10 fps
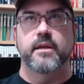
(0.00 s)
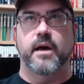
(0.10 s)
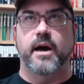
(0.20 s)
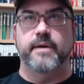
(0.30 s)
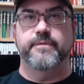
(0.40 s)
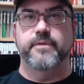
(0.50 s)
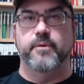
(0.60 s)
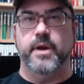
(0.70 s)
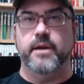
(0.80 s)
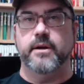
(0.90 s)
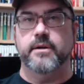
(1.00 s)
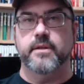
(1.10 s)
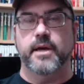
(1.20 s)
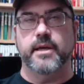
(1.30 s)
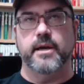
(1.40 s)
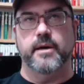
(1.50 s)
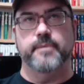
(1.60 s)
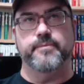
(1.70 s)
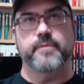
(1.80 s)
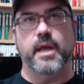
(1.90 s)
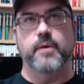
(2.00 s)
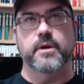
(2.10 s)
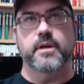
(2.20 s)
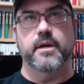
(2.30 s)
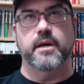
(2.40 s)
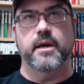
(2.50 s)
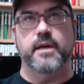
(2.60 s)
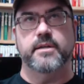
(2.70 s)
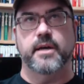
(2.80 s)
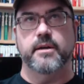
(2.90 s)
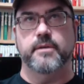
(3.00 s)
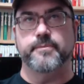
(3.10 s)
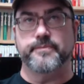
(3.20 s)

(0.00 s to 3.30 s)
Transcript: off the radar, like I worked on a title